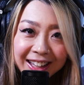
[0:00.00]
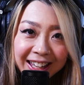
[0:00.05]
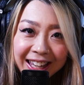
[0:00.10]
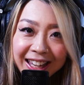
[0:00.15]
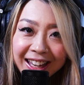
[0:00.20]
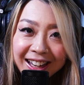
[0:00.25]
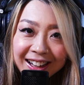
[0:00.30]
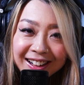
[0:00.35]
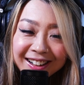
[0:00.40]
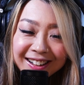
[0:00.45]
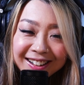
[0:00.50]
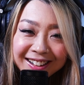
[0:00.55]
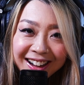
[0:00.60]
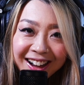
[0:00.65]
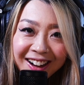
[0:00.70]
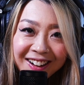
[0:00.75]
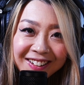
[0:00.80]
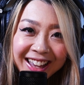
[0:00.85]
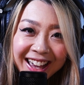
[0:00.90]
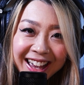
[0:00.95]
here.
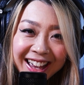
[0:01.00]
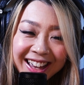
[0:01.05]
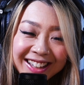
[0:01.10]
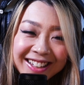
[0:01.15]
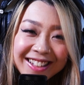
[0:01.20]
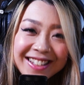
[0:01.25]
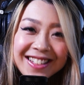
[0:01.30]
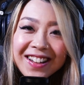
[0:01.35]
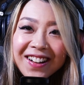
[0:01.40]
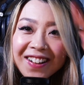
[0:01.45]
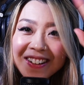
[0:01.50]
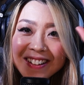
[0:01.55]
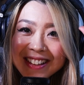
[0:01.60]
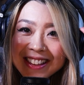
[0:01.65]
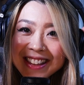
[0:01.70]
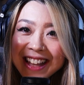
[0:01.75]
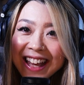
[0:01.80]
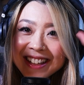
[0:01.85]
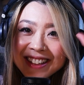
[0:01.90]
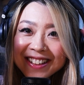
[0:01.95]
Okay, so
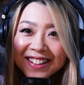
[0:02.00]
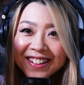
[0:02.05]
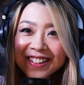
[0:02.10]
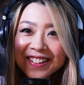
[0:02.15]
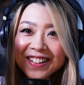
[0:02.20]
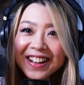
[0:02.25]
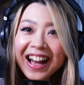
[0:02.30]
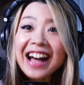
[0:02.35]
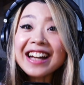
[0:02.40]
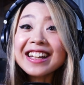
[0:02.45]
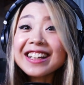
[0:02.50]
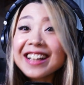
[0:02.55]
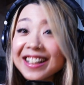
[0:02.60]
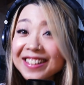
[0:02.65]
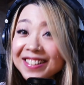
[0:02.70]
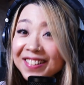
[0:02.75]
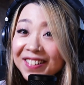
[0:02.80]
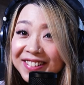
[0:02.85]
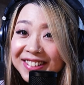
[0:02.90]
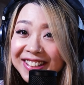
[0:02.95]
thank you.
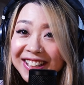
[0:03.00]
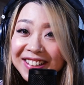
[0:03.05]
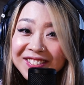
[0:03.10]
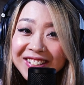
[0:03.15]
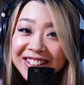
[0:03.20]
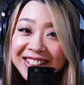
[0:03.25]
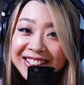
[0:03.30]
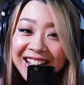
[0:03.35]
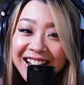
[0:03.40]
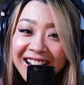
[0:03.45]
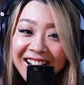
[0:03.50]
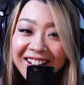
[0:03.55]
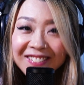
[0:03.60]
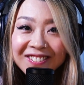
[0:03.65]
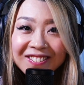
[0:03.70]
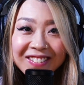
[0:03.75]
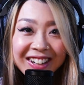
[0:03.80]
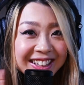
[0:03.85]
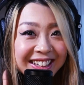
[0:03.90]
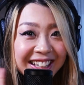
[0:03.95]
Arigatou
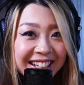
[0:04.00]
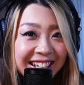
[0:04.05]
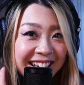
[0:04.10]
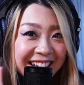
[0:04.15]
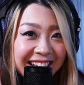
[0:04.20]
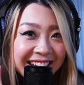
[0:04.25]
gozaimashita. Matta